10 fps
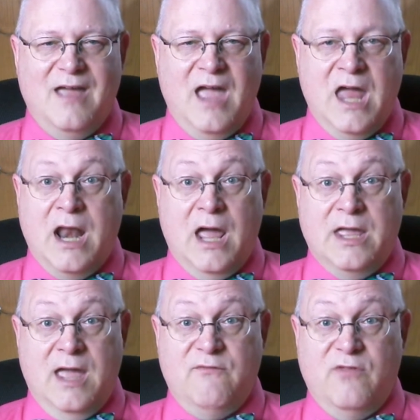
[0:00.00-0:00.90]
And I
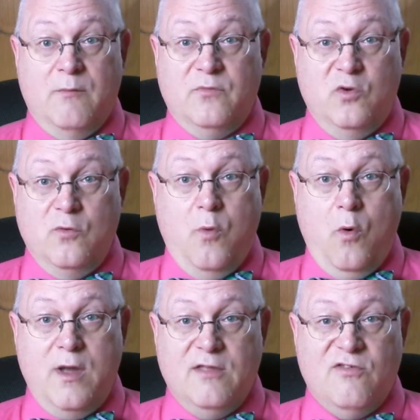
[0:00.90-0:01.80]
gave them 2
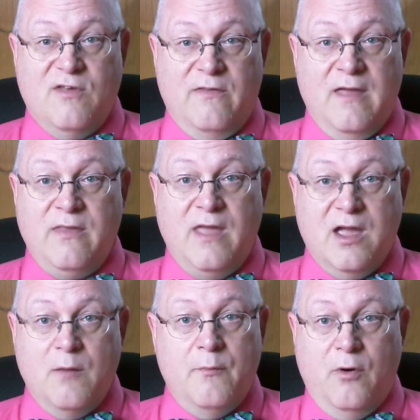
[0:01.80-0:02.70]
points. And then they
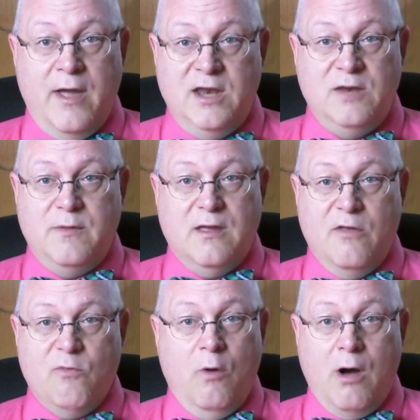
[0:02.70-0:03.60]
complained
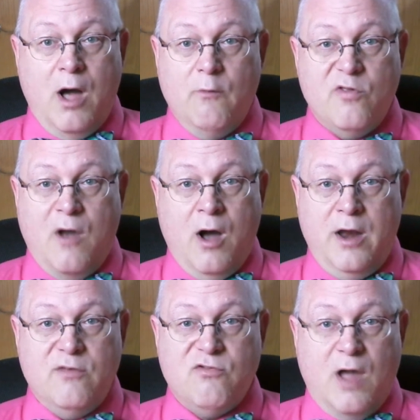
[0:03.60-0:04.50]
because, "Well, I was
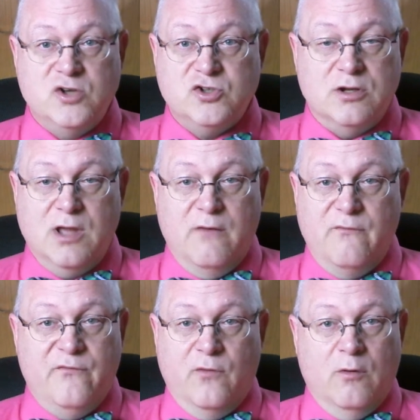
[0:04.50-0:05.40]
honest. I should get
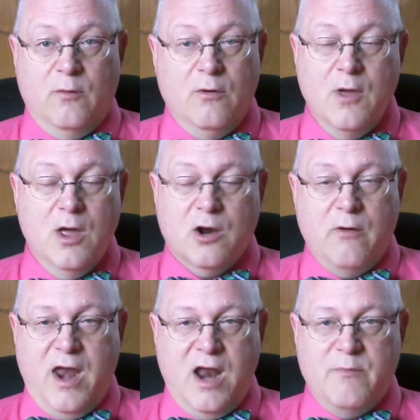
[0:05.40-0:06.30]
full
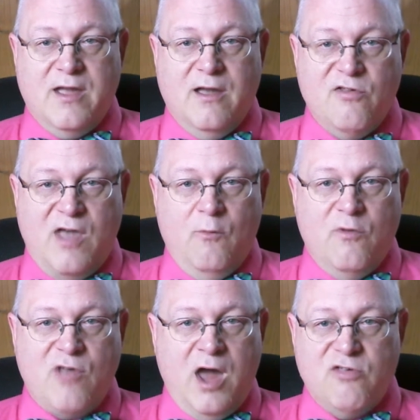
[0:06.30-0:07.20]
credit because I
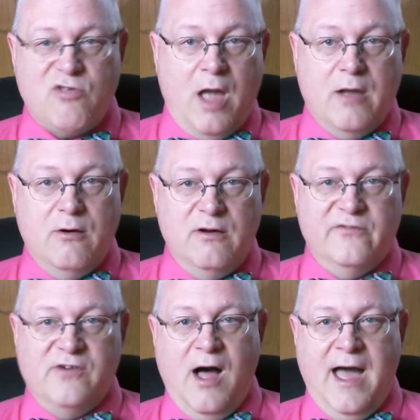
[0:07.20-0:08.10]
was honest. I could have
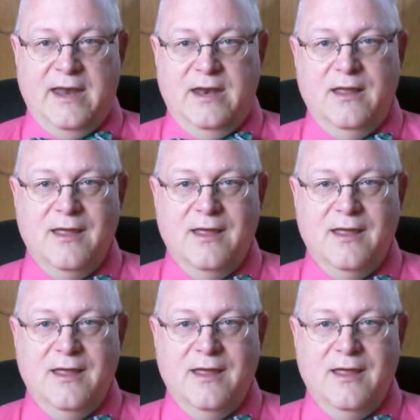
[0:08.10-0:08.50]
lied."